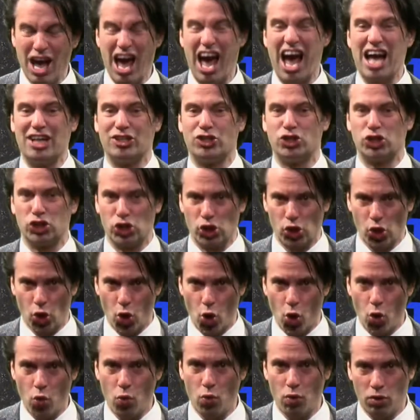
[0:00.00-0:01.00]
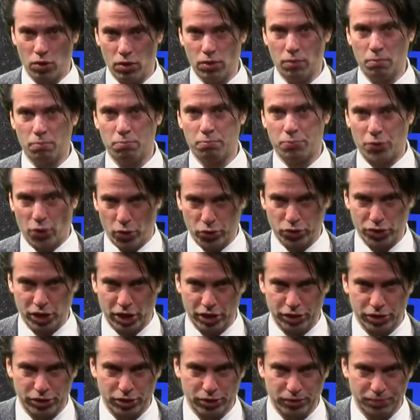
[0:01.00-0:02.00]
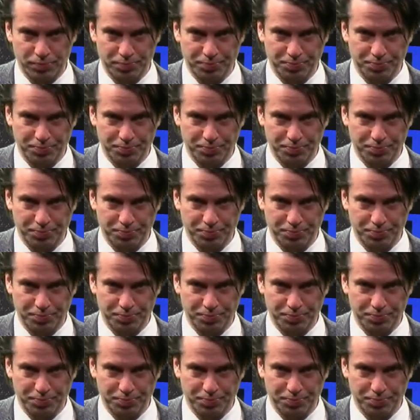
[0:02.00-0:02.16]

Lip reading: and slow process.